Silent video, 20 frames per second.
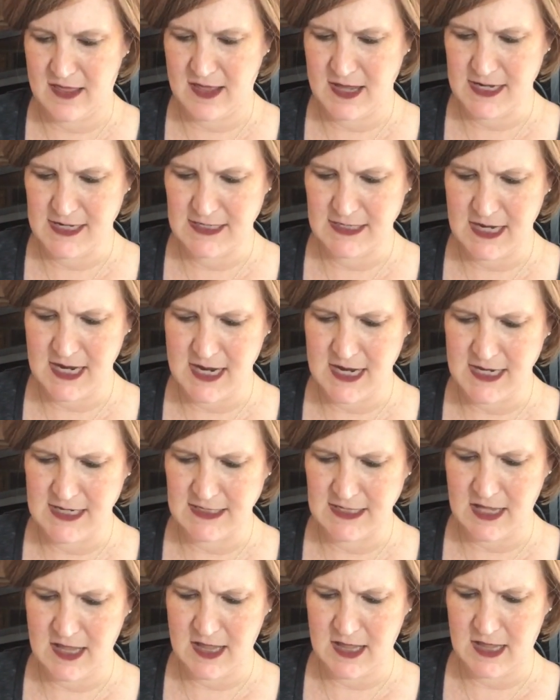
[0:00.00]
This
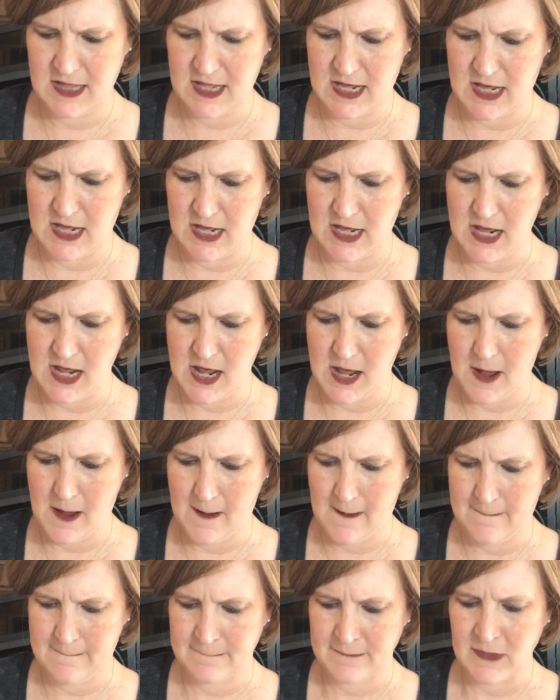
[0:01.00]
is the
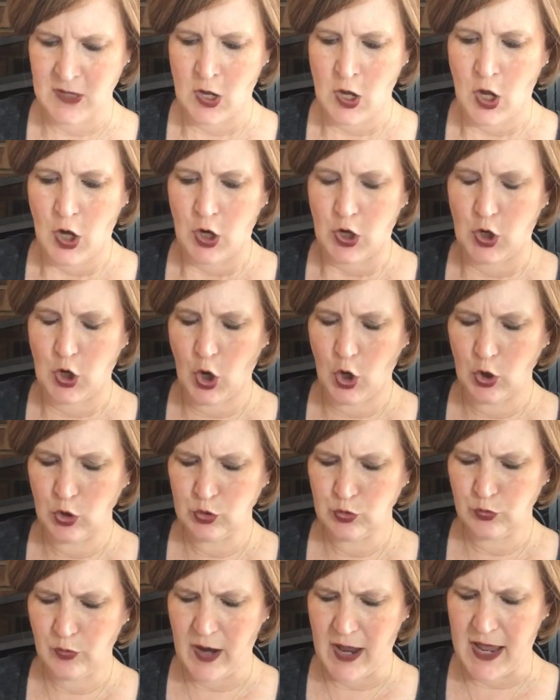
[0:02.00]

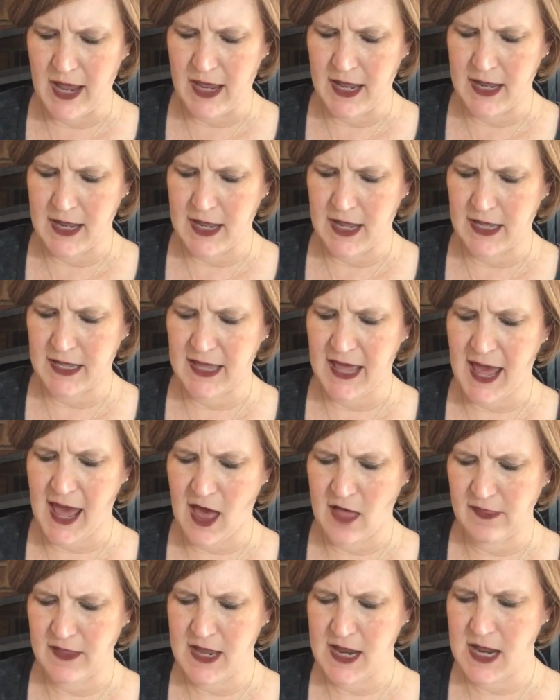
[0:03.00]
Gold Ray
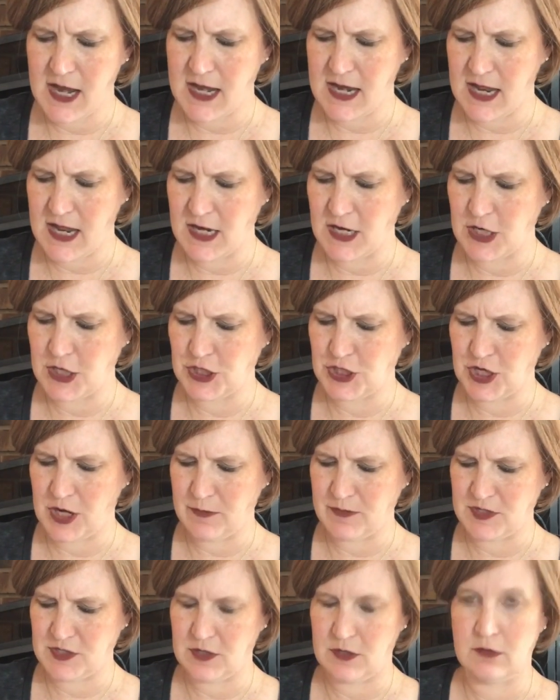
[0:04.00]
Cali knit
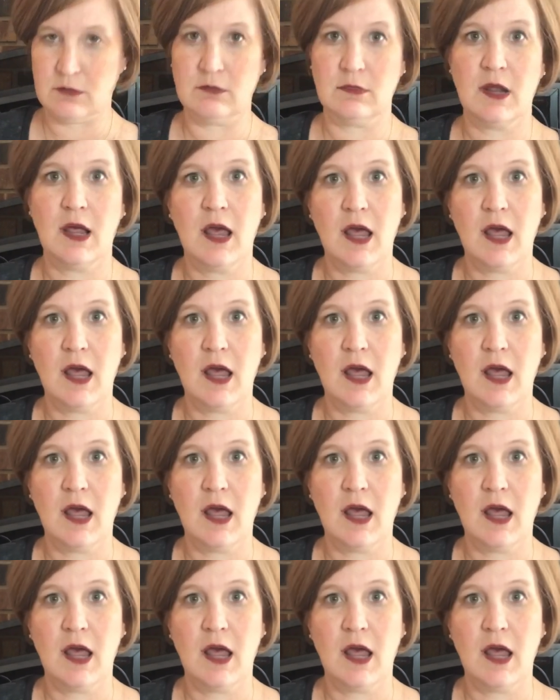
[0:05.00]
jumpsuit.